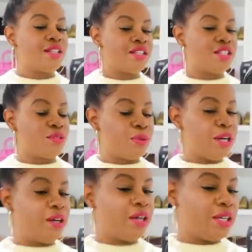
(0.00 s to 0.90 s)

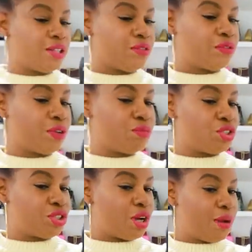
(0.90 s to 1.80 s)
sweater is from
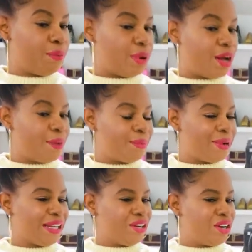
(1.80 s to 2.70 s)
Shop
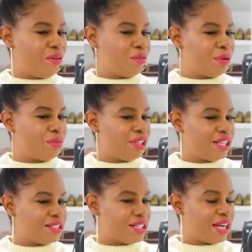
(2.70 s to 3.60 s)
Bop. I cannot remember the
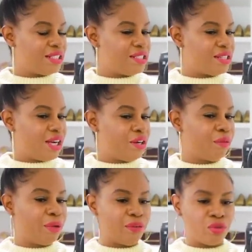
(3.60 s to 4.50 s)
exact designer,
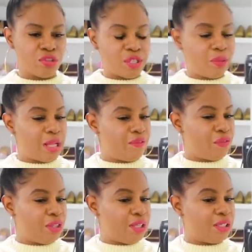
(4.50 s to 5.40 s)
but of course I will have
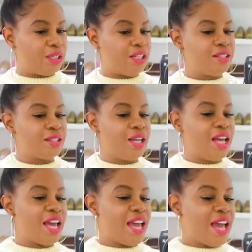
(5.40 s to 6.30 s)
everything linked.
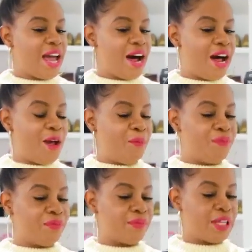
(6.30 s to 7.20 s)
Um,